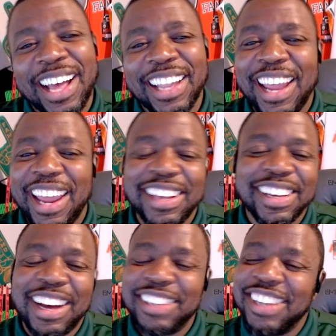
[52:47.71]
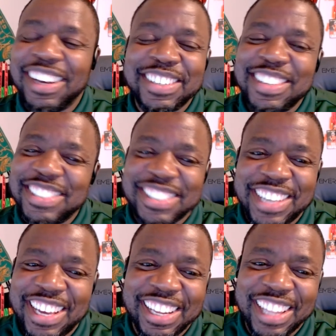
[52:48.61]
Like, y'all don't
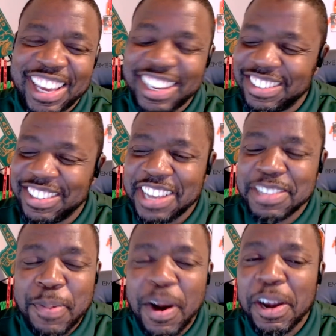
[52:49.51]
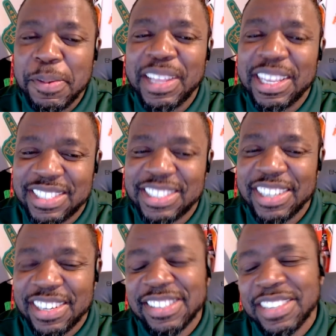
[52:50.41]
understand. Like, there's a part of me that's
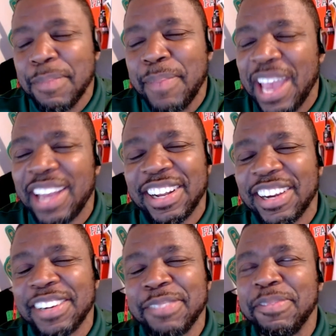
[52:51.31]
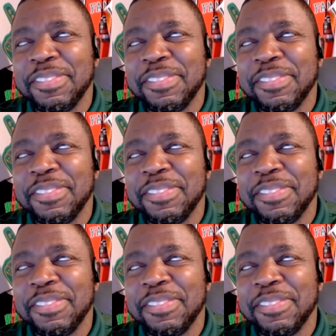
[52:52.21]
seriously a band nerd,